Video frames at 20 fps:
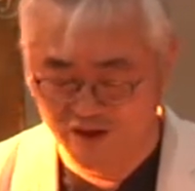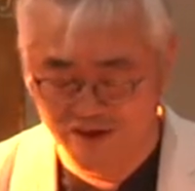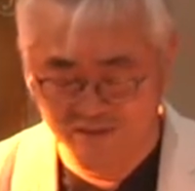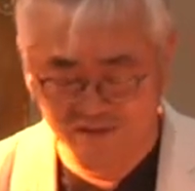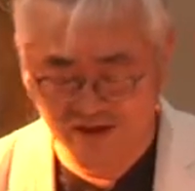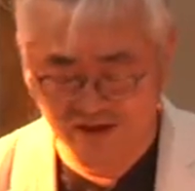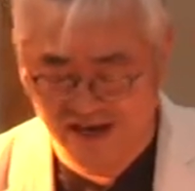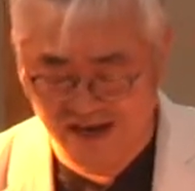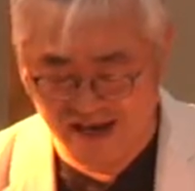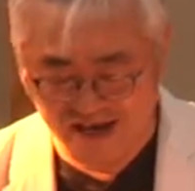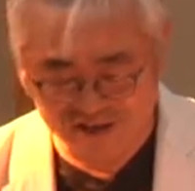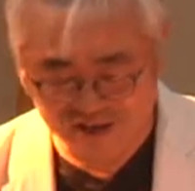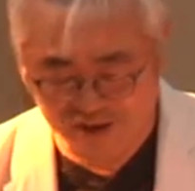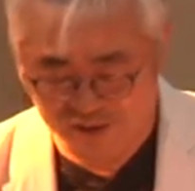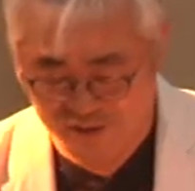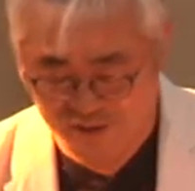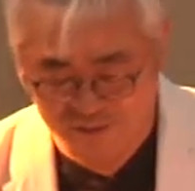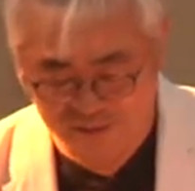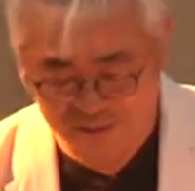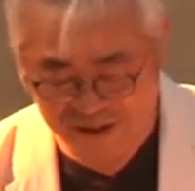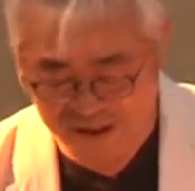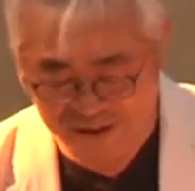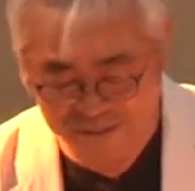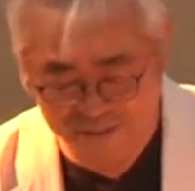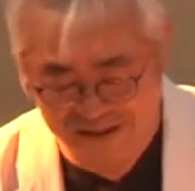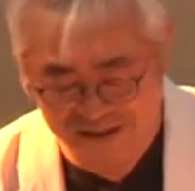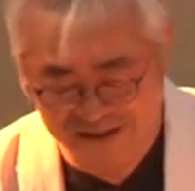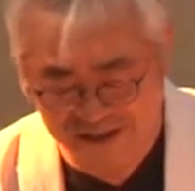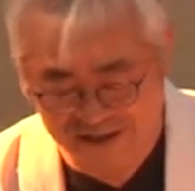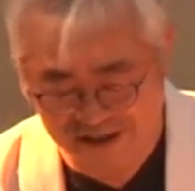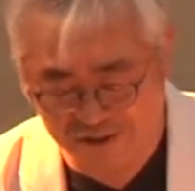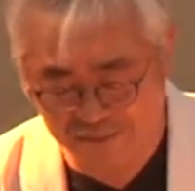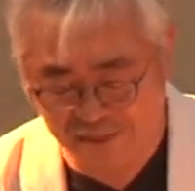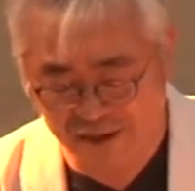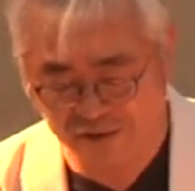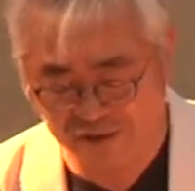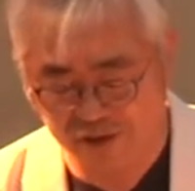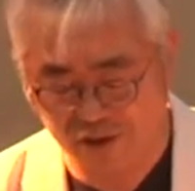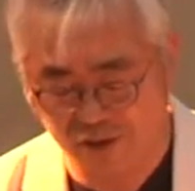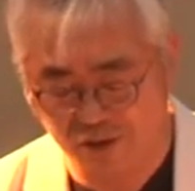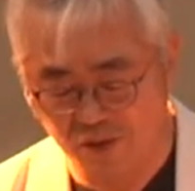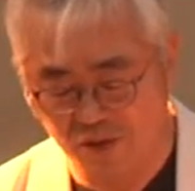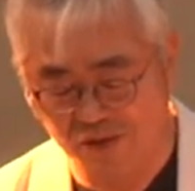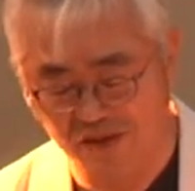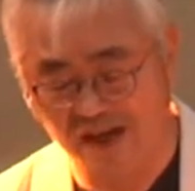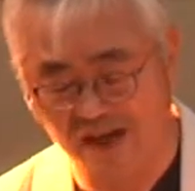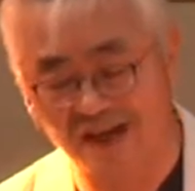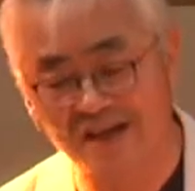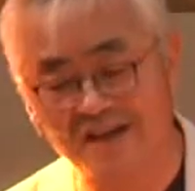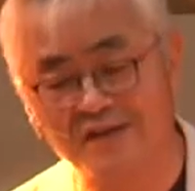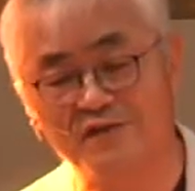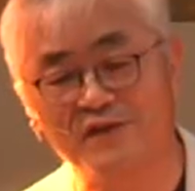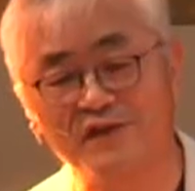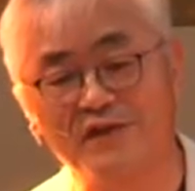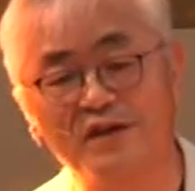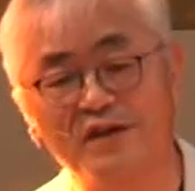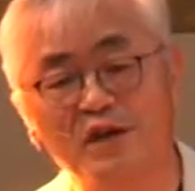have to answer to me, but think about your own life.